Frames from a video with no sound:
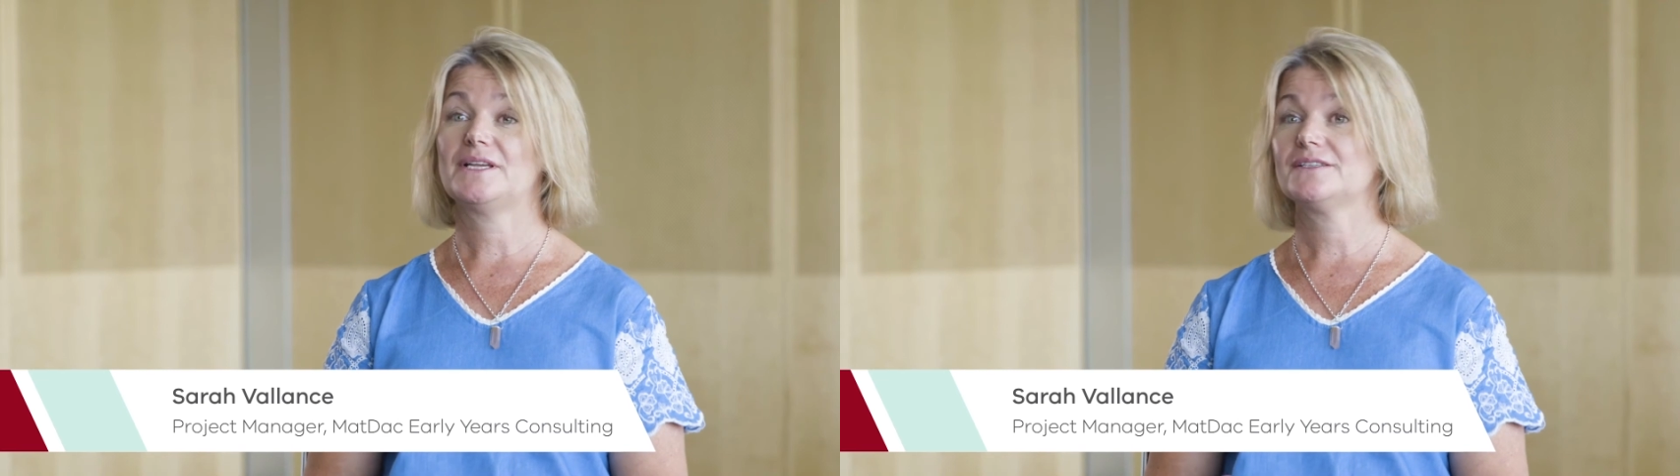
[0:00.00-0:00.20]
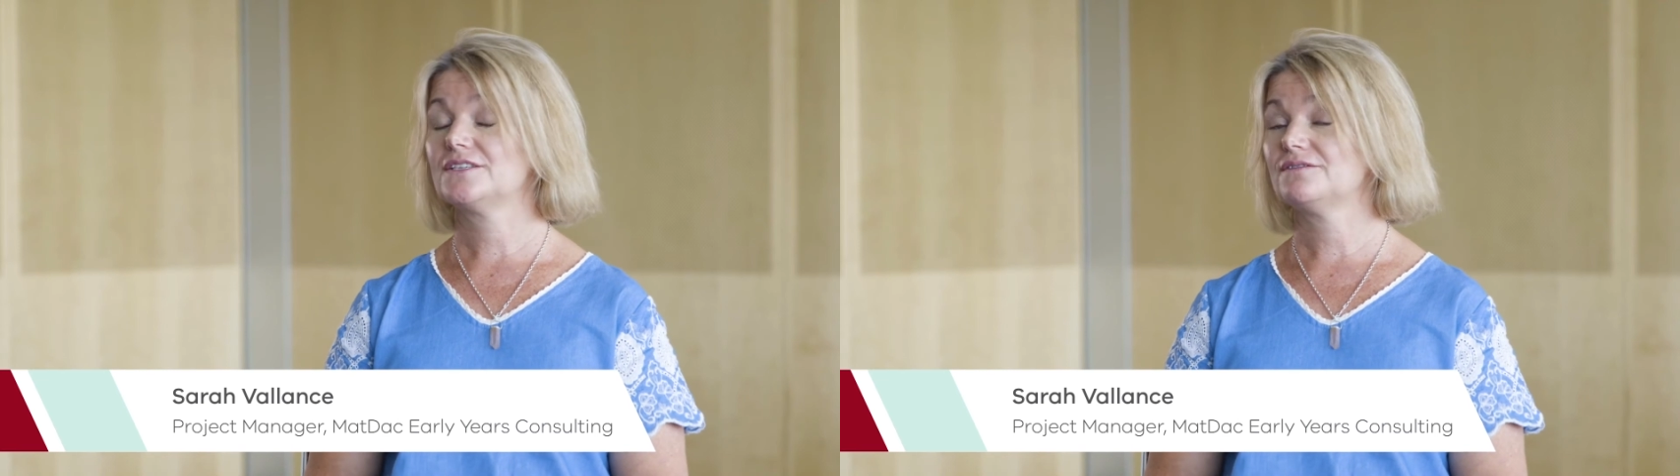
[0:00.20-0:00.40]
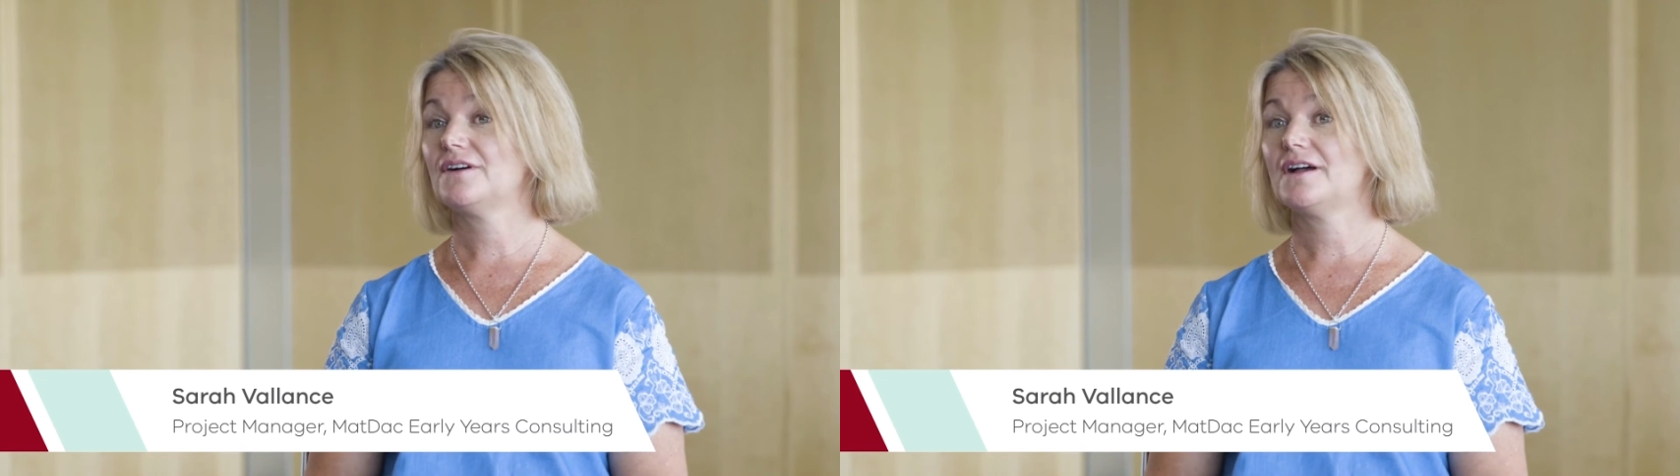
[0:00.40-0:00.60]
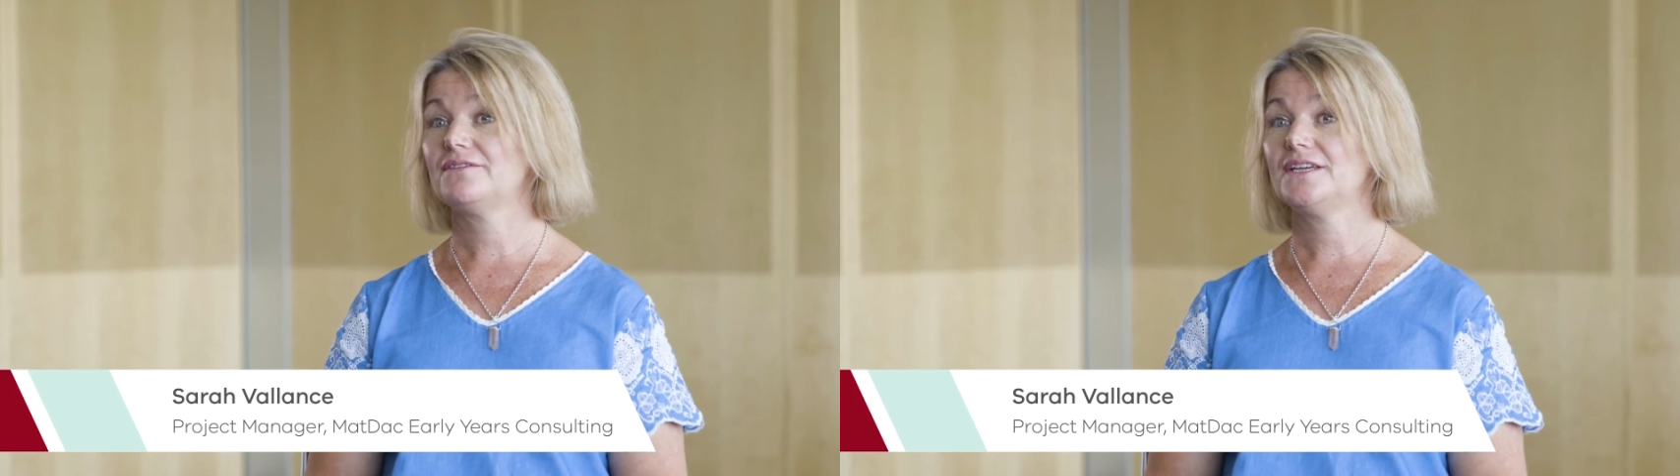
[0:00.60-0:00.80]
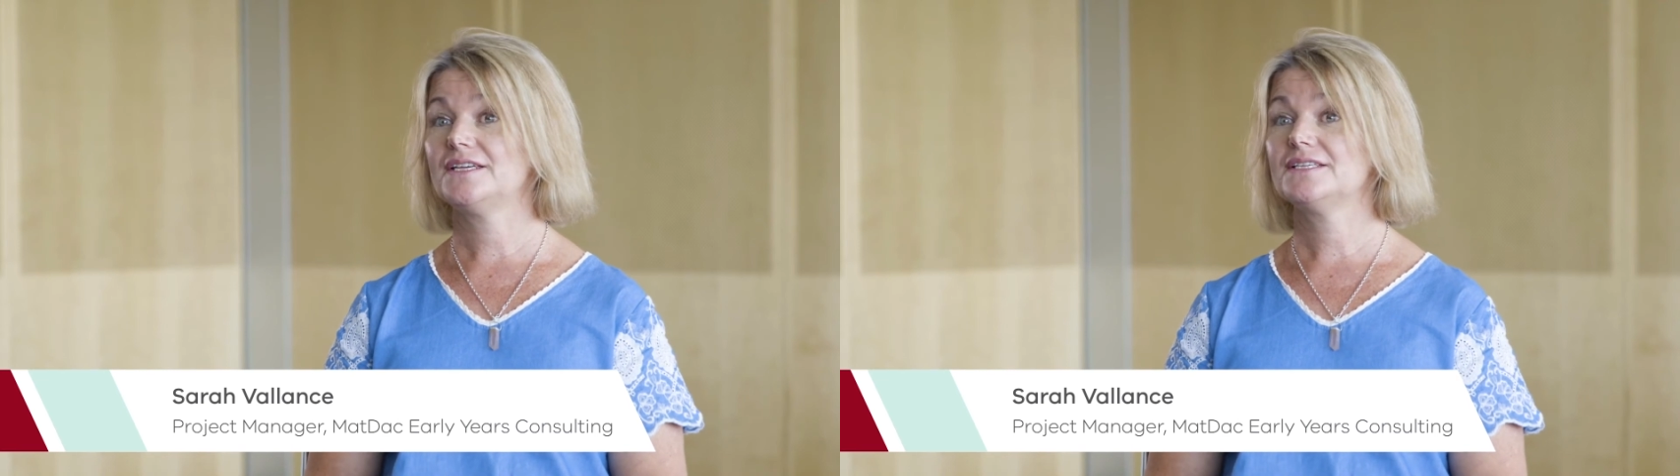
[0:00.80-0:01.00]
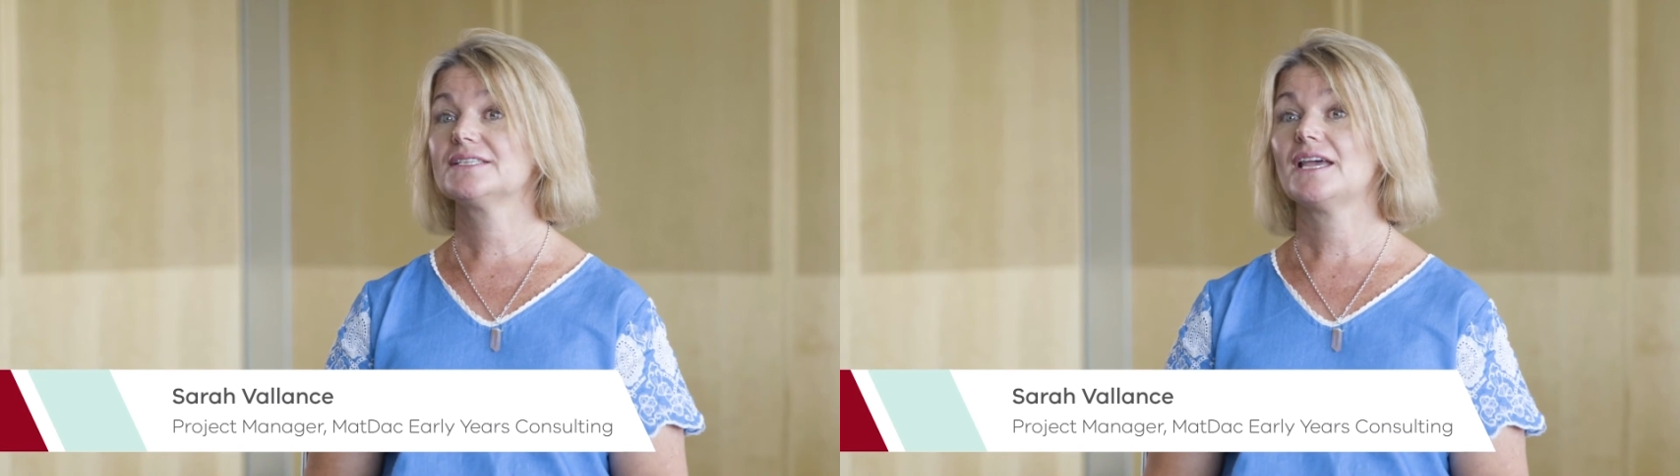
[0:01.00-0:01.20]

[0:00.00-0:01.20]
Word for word: months to five years,